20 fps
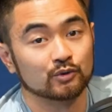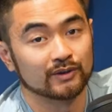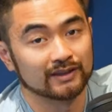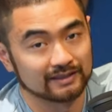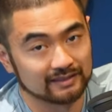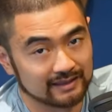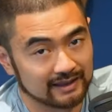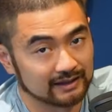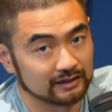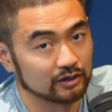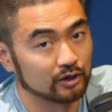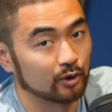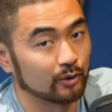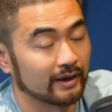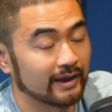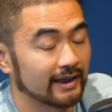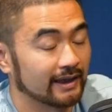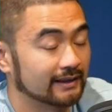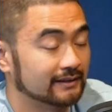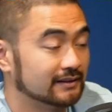can then go
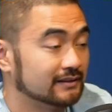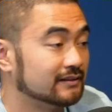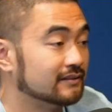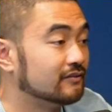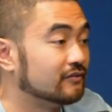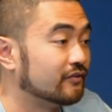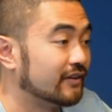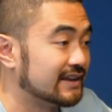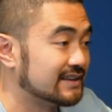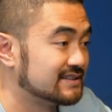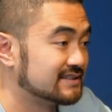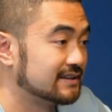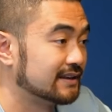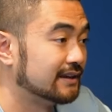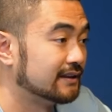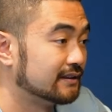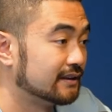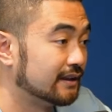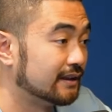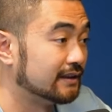ahead and invest in